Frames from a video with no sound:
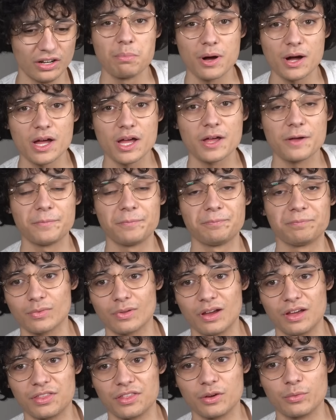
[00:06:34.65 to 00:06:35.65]
But
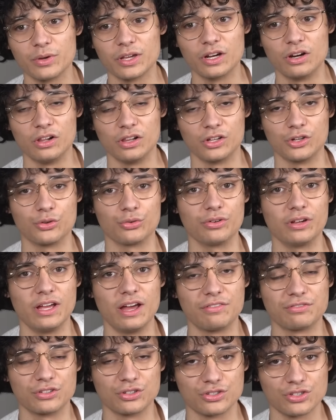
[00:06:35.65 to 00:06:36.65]
I think we can all agree
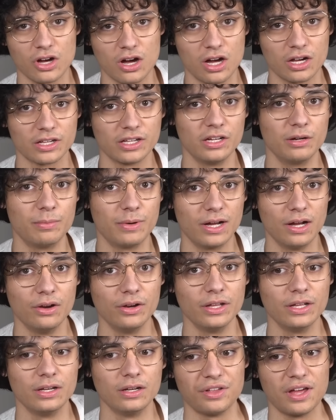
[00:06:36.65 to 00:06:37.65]
after talking about
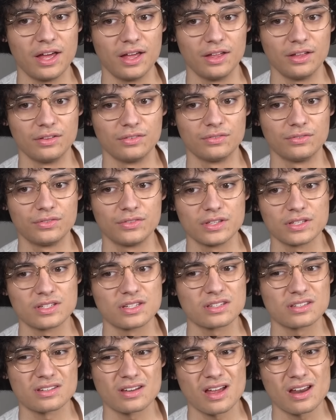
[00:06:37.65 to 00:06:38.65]
it that this
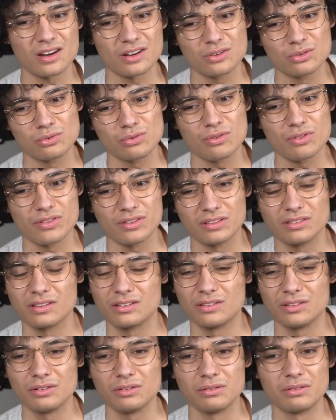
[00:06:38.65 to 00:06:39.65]
is not a cool thing to
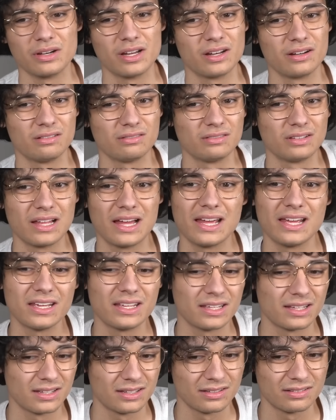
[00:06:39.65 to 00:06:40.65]
do, and I don't
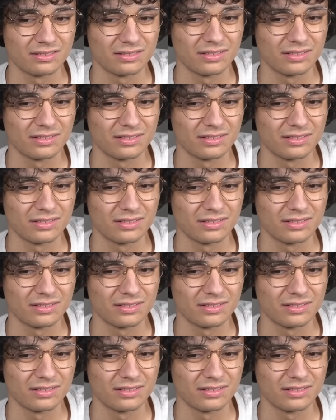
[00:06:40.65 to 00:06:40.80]
like it.